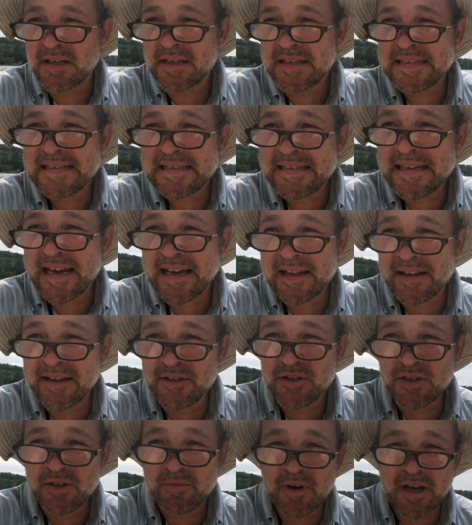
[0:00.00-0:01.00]

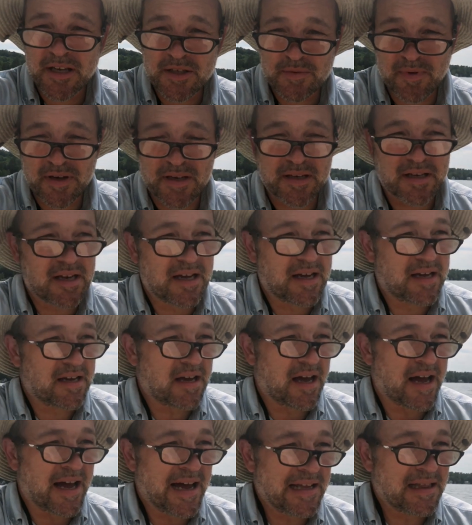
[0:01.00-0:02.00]
sailing too much, but
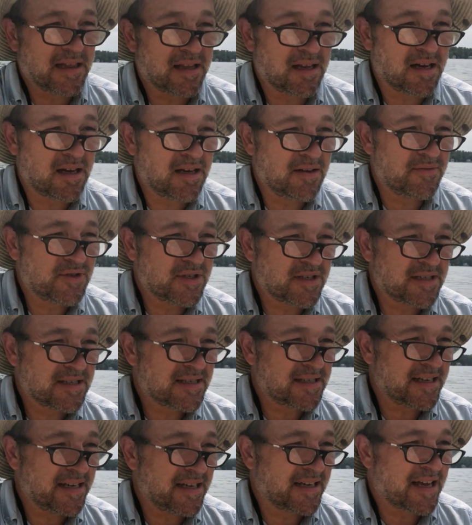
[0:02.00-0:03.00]
I love
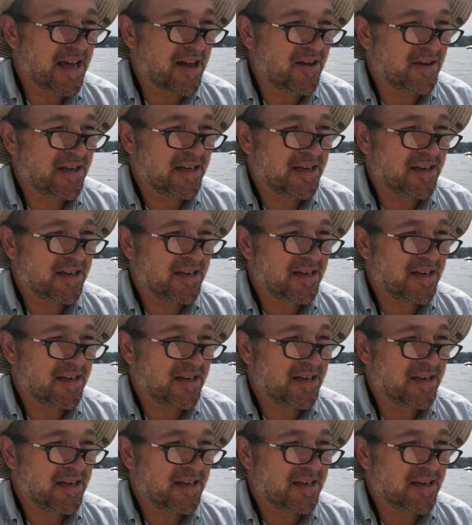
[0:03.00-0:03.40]
just sitting out